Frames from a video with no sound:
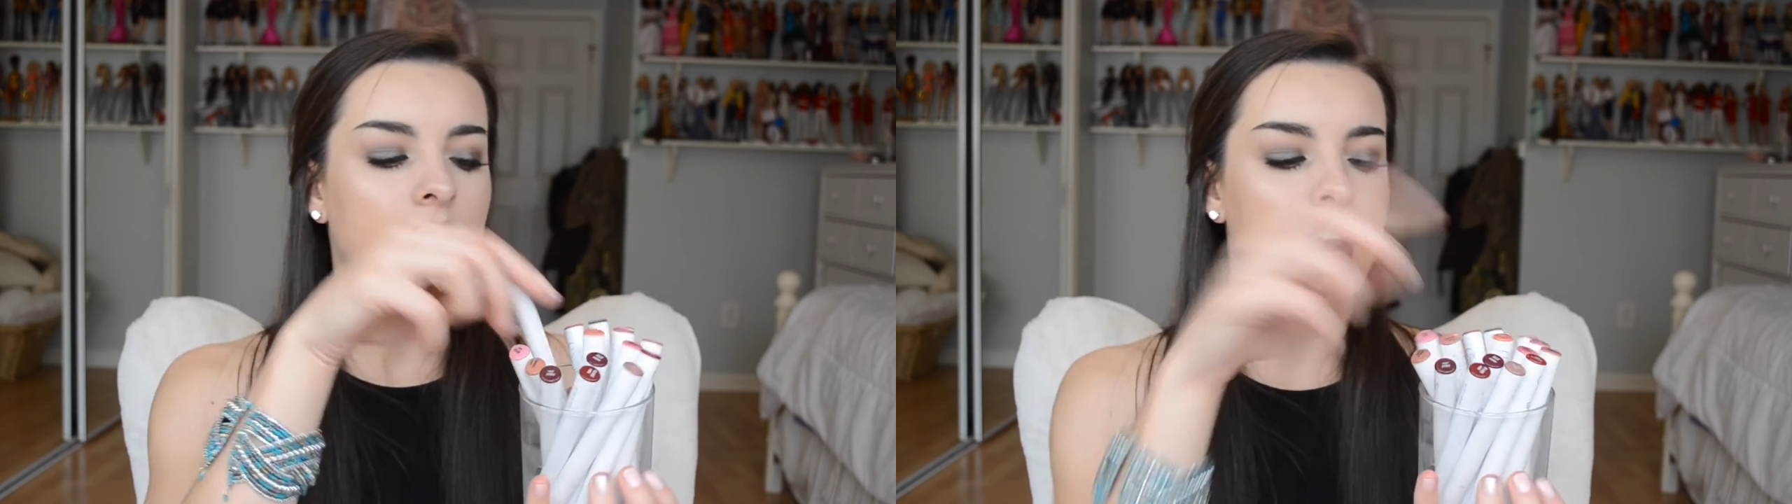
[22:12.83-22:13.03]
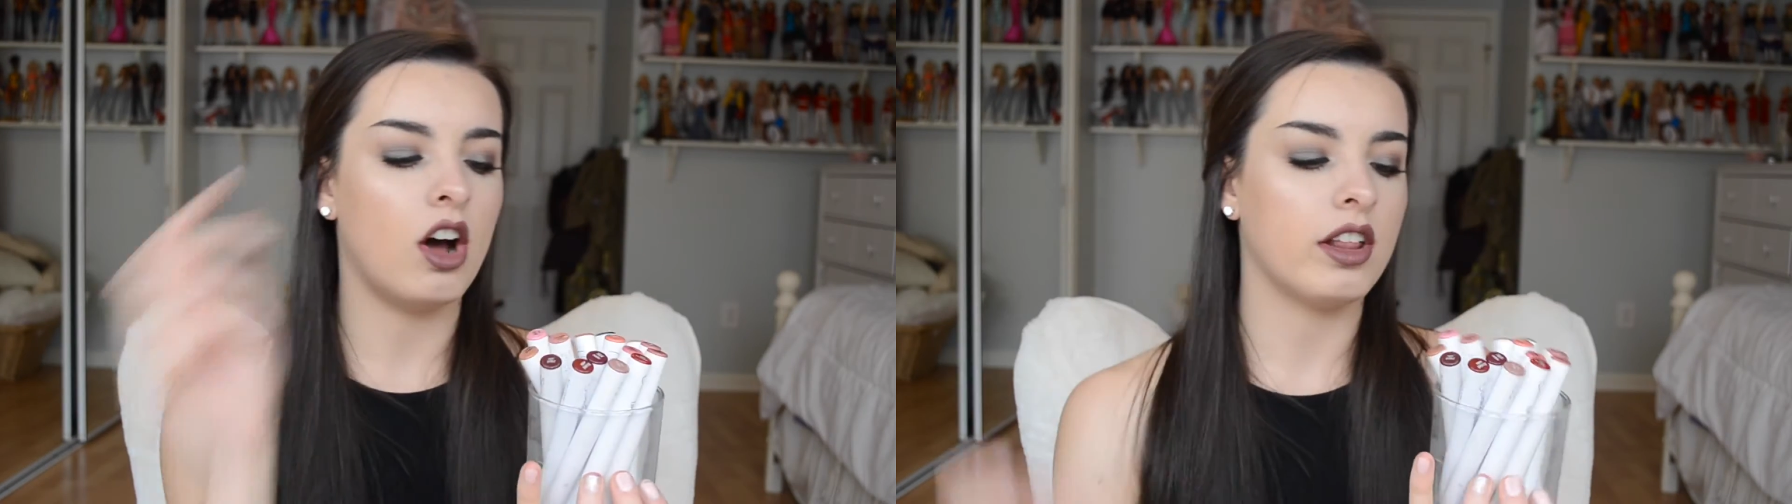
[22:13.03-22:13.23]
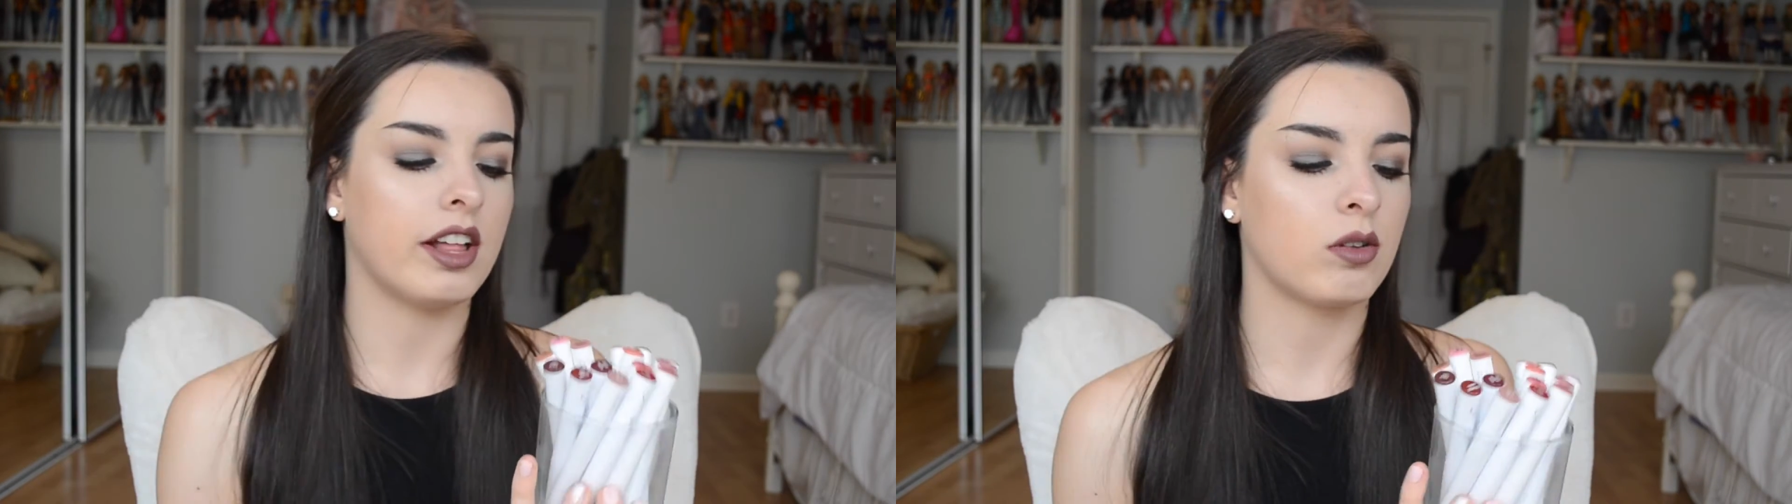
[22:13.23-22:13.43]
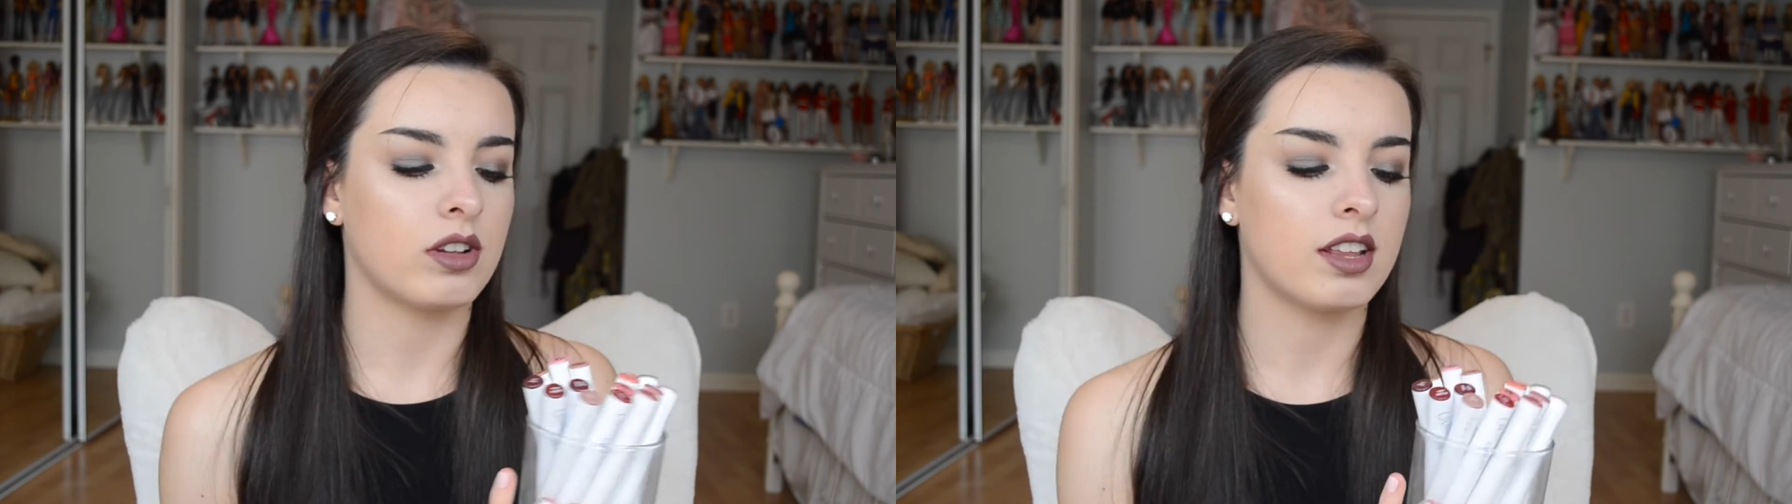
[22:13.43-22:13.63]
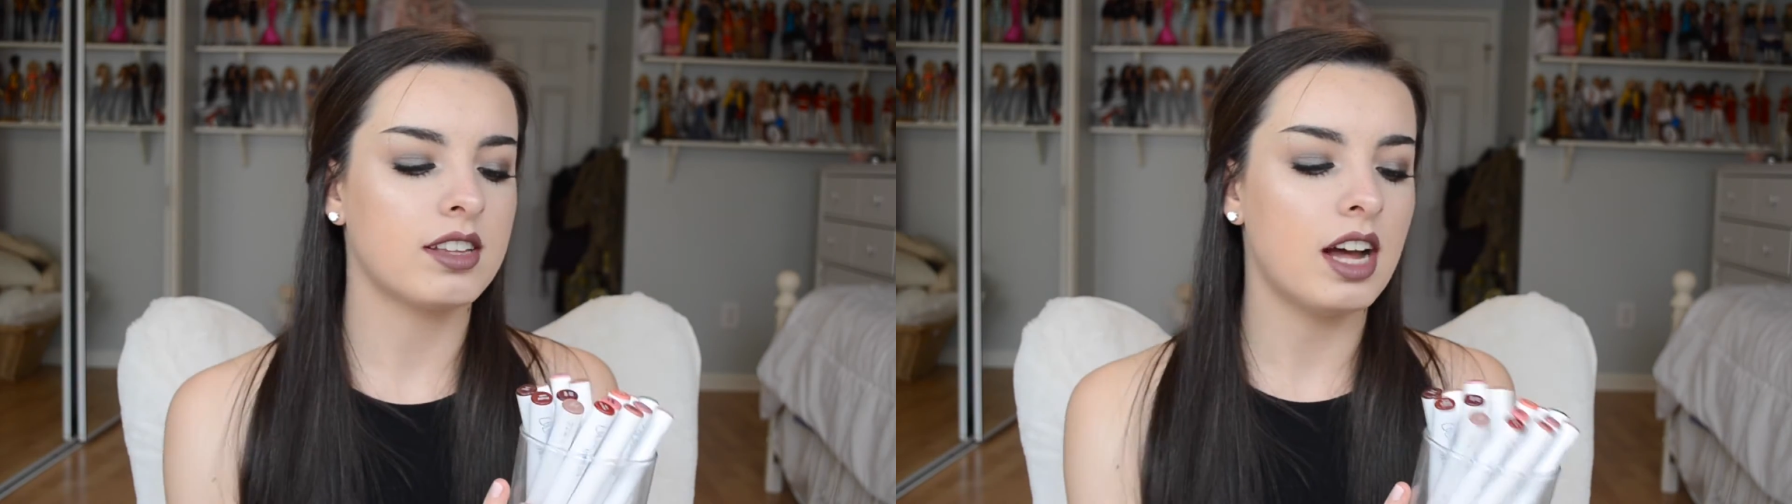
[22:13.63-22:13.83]
and all that sorts
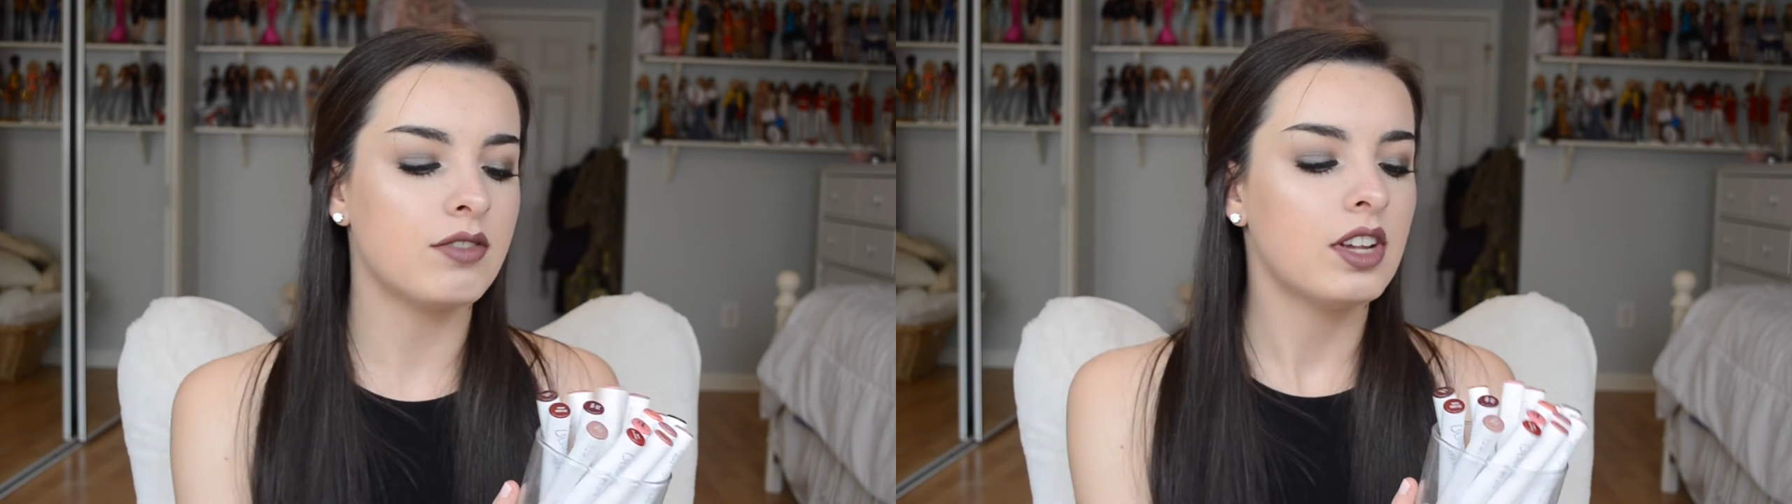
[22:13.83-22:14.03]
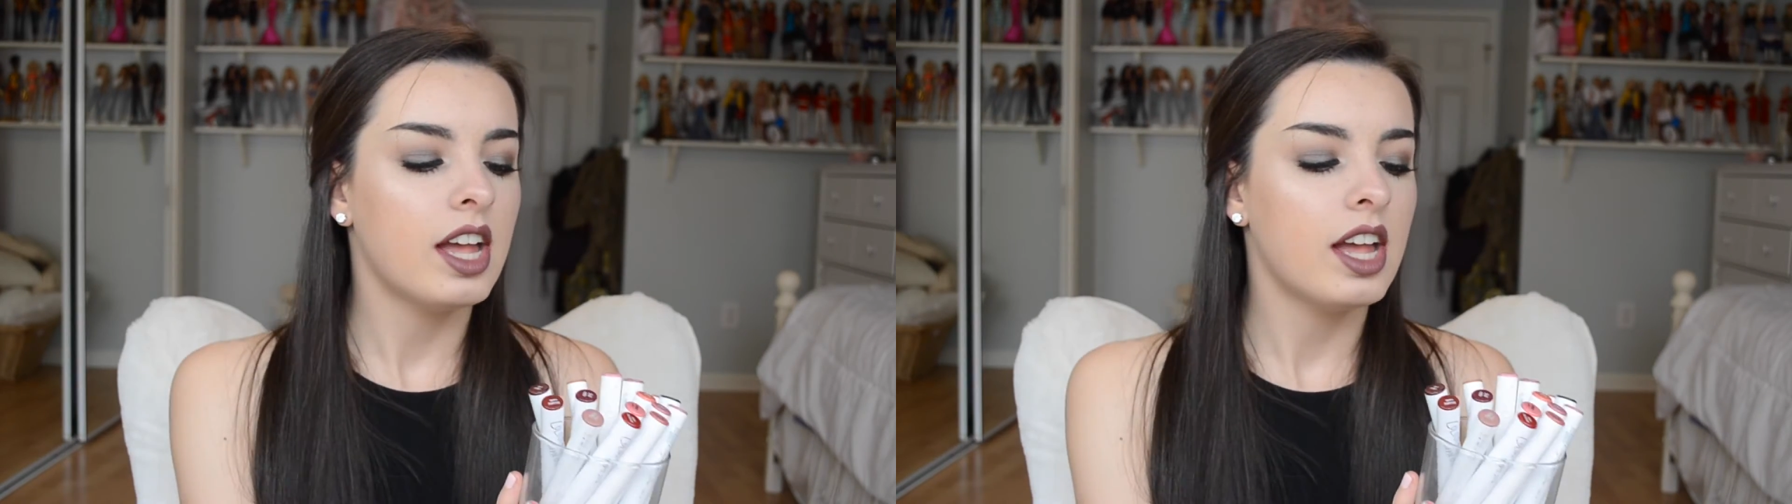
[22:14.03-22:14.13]
of stuff.